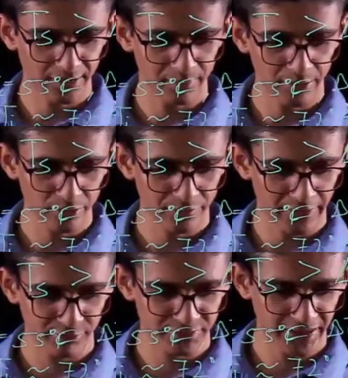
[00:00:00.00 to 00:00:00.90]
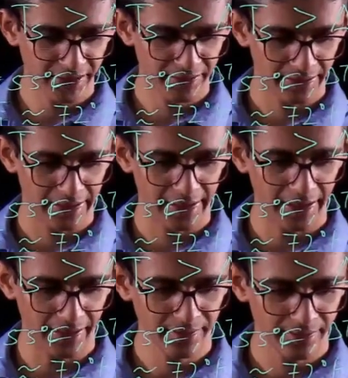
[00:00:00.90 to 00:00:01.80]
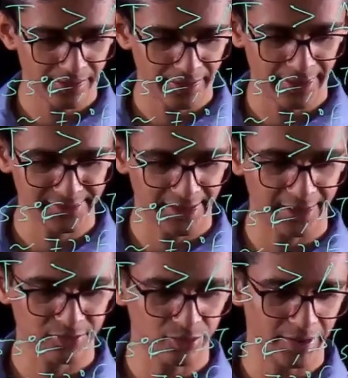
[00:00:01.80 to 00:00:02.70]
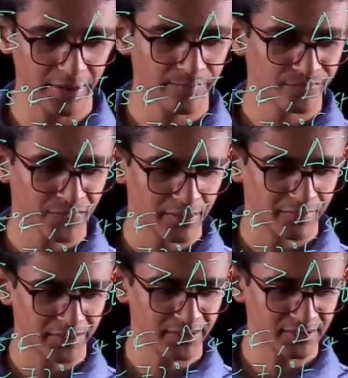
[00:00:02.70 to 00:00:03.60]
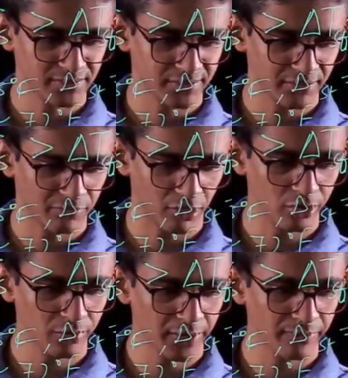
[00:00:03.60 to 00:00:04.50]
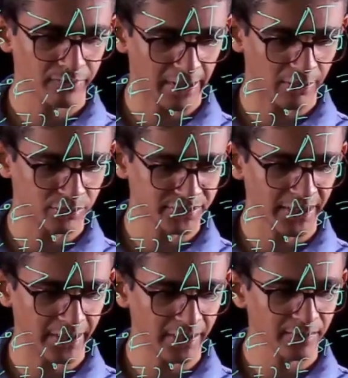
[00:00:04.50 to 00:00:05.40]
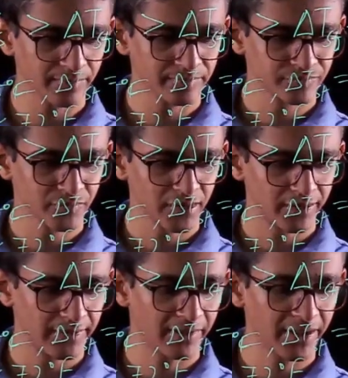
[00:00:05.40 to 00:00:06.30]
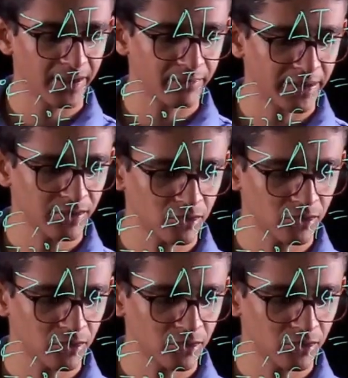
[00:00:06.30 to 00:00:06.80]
the amount of outside air as XOA, which is the volume of outside air divided by the